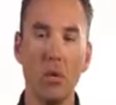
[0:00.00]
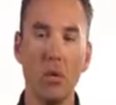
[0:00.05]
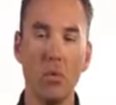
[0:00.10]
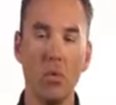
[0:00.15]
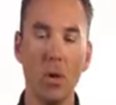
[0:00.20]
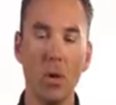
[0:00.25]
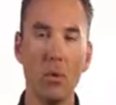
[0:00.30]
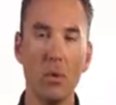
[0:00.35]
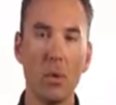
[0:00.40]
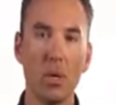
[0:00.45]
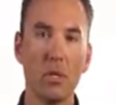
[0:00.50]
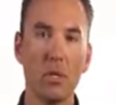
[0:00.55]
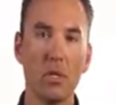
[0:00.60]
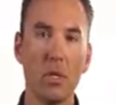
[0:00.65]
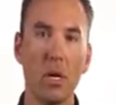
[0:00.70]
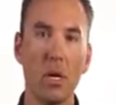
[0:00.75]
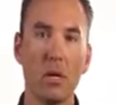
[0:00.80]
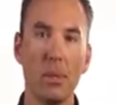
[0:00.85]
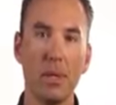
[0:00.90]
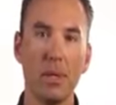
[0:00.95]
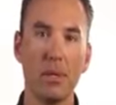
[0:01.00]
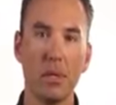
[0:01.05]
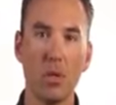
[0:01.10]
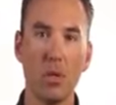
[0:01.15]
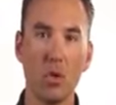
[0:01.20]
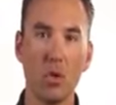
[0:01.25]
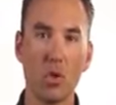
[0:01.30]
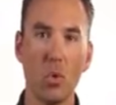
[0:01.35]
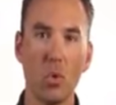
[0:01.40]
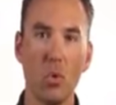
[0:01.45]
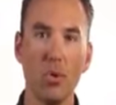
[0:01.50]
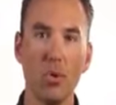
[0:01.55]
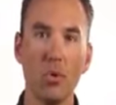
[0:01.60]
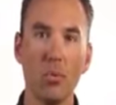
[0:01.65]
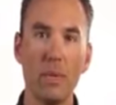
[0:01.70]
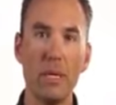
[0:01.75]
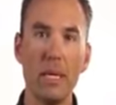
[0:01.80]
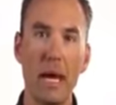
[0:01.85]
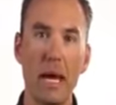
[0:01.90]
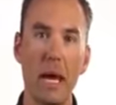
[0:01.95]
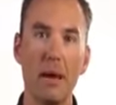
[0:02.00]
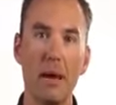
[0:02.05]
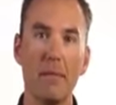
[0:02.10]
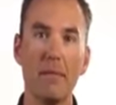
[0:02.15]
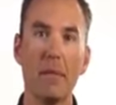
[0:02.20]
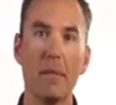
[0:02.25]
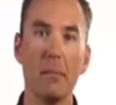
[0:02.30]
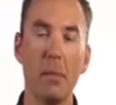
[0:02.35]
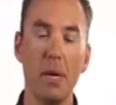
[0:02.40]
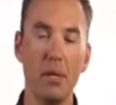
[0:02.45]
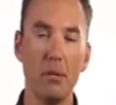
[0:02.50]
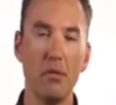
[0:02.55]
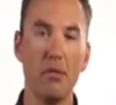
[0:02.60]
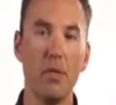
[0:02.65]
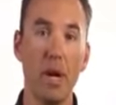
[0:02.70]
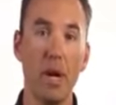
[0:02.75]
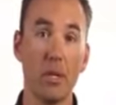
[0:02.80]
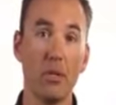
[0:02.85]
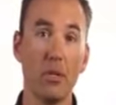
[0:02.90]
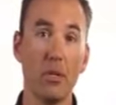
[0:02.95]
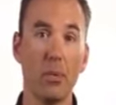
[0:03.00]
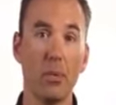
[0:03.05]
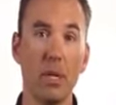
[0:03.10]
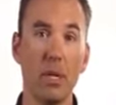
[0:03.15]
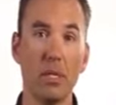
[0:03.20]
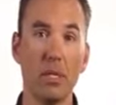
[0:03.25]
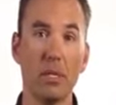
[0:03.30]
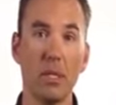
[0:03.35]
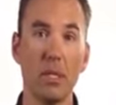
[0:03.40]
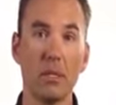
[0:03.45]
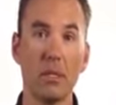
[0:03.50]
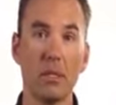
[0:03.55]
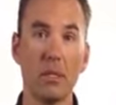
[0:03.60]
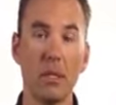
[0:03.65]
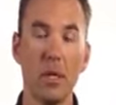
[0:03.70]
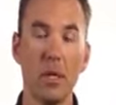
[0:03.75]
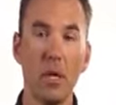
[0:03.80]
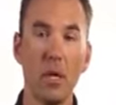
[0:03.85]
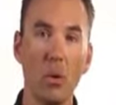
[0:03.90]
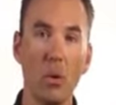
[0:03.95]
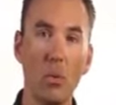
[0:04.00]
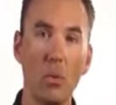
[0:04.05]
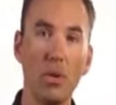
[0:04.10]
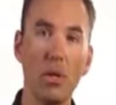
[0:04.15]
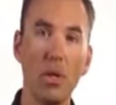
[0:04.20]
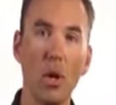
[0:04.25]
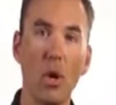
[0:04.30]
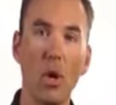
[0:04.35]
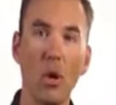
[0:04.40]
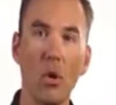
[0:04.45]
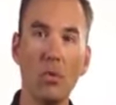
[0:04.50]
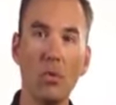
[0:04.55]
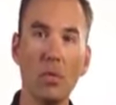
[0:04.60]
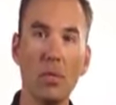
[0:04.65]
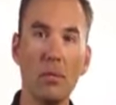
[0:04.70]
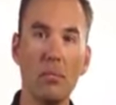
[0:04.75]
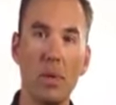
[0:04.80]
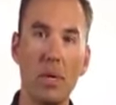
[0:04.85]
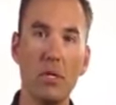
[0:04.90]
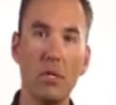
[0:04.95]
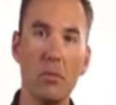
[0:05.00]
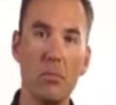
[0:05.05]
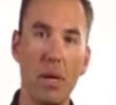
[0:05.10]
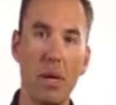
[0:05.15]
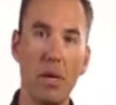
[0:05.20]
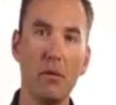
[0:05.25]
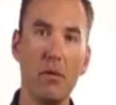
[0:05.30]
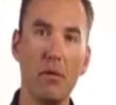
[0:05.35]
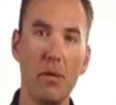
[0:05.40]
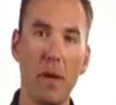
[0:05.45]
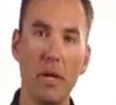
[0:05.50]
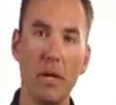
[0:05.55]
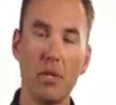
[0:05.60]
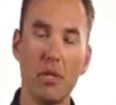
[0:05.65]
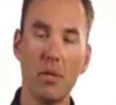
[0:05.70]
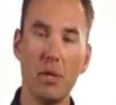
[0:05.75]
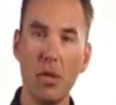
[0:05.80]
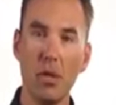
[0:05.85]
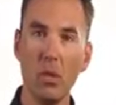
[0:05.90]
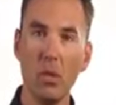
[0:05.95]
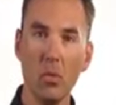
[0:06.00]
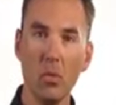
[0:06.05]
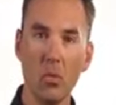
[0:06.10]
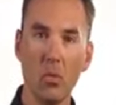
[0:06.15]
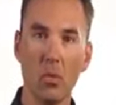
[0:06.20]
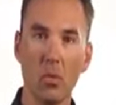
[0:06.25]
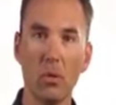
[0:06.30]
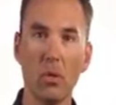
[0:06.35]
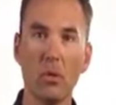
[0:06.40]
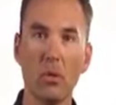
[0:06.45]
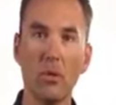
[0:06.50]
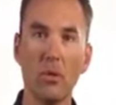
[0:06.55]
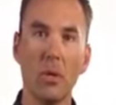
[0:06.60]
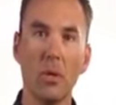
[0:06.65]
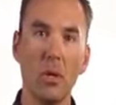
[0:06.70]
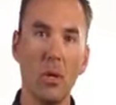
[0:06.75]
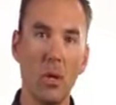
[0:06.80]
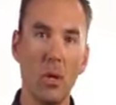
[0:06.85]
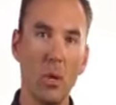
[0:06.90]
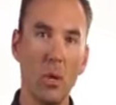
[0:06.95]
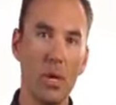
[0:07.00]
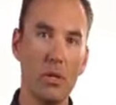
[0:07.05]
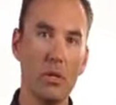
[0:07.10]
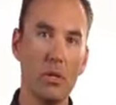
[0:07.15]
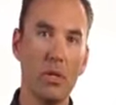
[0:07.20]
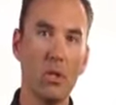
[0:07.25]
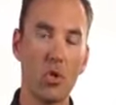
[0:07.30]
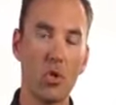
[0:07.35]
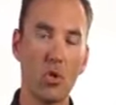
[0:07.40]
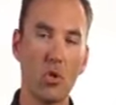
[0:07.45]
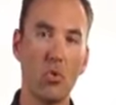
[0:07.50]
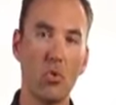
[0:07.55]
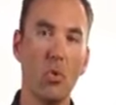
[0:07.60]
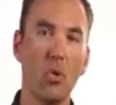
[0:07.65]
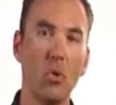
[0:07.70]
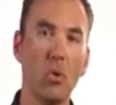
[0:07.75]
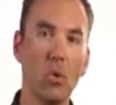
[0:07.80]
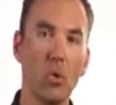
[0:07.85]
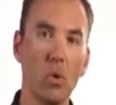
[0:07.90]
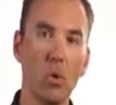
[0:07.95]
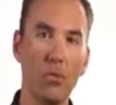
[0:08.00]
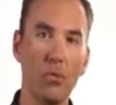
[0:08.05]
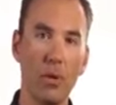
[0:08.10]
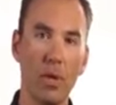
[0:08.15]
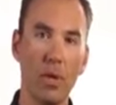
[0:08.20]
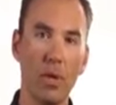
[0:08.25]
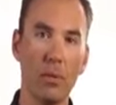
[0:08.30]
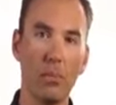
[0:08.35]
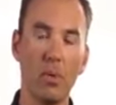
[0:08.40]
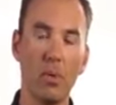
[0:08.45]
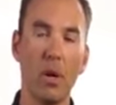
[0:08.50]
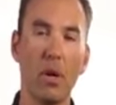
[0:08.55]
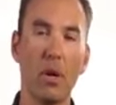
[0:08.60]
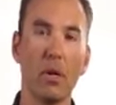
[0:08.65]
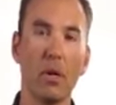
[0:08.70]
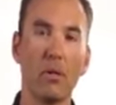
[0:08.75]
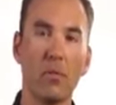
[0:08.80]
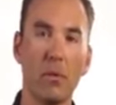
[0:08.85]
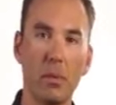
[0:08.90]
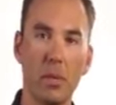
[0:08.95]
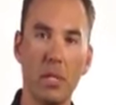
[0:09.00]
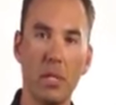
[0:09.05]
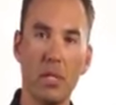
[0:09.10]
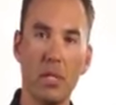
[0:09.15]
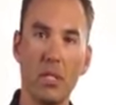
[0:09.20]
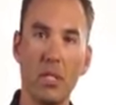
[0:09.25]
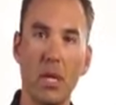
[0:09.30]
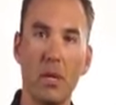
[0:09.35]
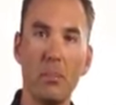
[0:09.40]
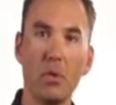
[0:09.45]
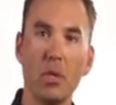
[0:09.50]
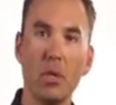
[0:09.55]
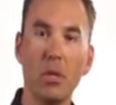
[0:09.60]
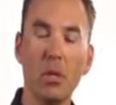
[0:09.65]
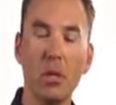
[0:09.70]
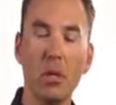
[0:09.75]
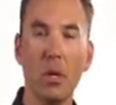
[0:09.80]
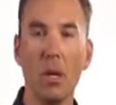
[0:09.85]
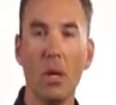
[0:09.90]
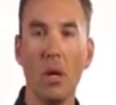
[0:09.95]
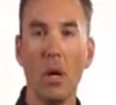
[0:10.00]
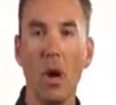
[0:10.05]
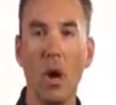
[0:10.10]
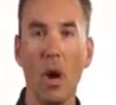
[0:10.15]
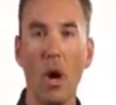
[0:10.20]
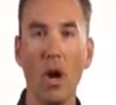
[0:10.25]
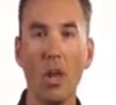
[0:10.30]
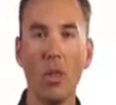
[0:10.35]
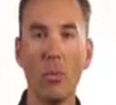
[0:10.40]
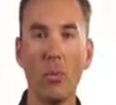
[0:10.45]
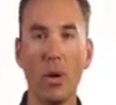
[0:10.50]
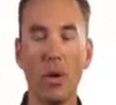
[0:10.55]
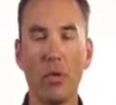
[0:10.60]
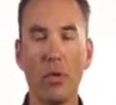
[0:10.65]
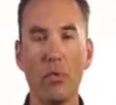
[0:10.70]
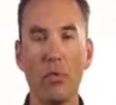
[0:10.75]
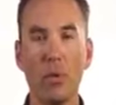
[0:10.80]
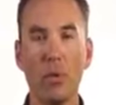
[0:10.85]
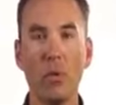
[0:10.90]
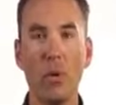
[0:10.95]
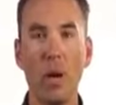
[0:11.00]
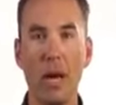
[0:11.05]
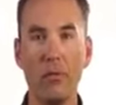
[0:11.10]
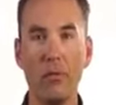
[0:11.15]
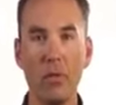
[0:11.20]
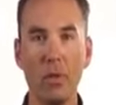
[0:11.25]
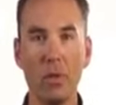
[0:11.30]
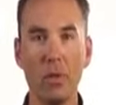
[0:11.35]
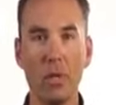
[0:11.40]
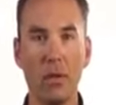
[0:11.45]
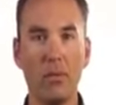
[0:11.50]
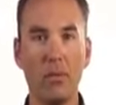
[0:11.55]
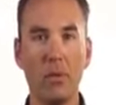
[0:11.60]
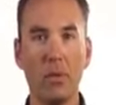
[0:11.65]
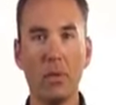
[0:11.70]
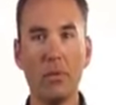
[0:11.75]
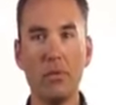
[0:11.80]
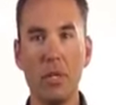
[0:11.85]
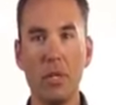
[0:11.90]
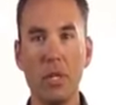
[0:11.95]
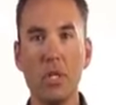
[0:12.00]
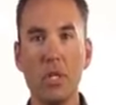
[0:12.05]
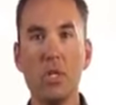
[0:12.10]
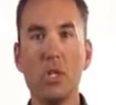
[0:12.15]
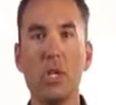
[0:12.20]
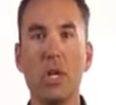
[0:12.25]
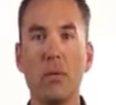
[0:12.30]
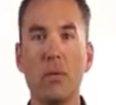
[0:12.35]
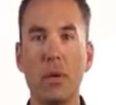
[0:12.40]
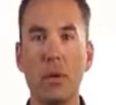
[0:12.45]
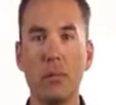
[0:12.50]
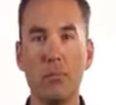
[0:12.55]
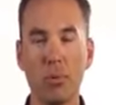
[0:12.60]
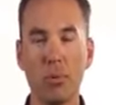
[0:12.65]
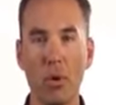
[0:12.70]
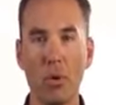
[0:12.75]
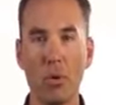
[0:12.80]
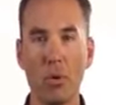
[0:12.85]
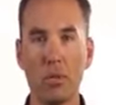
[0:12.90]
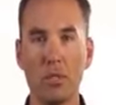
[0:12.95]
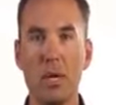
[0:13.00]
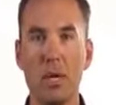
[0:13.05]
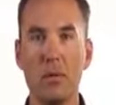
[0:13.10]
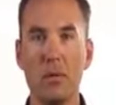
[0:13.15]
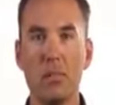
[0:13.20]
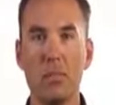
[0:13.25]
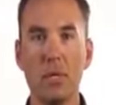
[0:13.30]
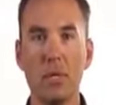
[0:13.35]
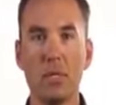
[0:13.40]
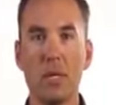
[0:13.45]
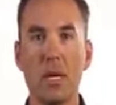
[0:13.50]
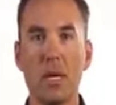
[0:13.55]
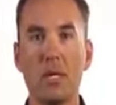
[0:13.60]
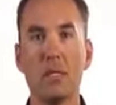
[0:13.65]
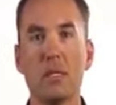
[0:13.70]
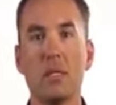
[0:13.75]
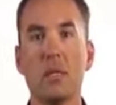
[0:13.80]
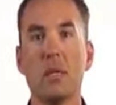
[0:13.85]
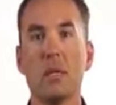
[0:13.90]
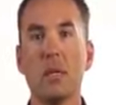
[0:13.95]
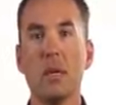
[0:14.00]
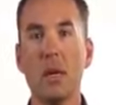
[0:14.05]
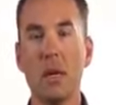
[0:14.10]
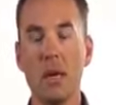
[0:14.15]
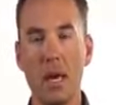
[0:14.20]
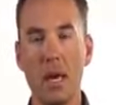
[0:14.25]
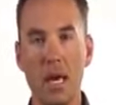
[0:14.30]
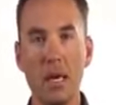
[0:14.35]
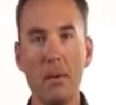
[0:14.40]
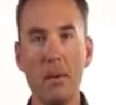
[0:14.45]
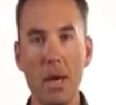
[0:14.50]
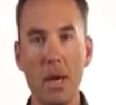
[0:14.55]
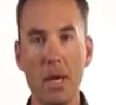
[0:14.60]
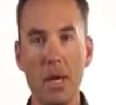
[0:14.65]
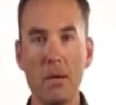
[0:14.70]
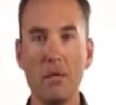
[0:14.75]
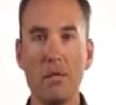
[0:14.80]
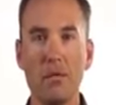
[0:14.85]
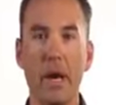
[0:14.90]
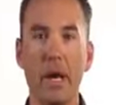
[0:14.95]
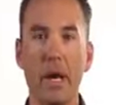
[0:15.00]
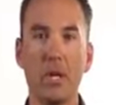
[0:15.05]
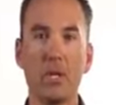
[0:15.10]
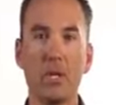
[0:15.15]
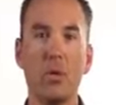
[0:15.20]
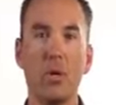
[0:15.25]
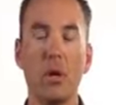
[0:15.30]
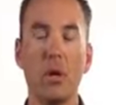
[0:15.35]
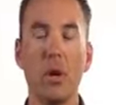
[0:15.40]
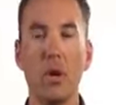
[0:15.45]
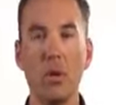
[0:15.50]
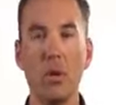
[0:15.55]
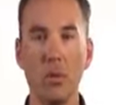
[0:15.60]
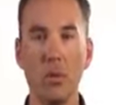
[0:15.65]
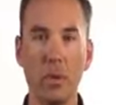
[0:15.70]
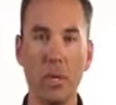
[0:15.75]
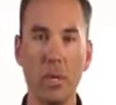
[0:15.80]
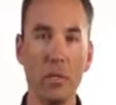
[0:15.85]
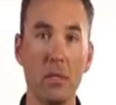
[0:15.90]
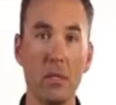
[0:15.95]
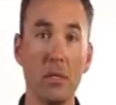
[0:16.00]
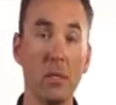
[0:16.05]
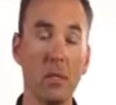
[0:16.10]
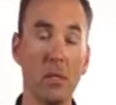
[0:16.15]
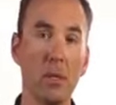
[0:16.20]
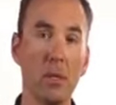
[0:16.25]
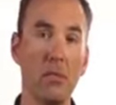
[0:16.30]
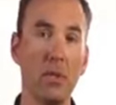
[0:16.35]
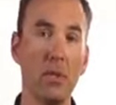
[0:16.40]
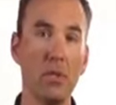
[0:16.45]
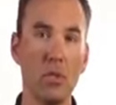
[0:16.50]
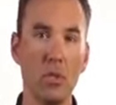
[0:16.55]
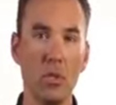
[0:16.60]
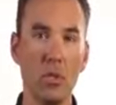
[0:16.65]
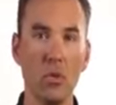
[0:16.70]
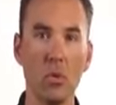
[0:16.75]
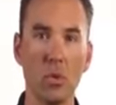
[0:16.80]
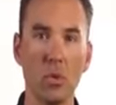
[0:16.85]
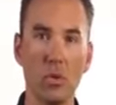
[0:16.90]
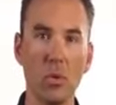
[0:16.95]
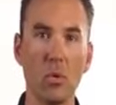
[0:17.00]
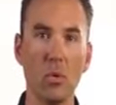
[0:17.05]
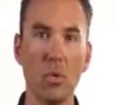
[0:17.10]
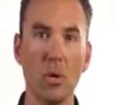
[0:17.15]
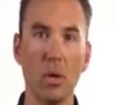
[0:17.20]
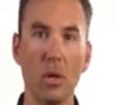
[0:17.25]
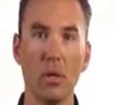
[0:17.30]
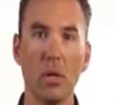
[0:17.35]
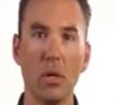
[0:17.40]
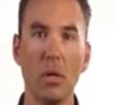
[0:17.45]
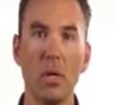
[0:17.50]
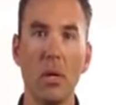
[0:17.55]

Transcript: One, we're going to talk about the control that we have in the manufacturing process. We're the only major manufacturer in the world who has control over their product from conception all the way through every level of engineering, prototyping, testing, and manufacturing, all the way to delivery to your door.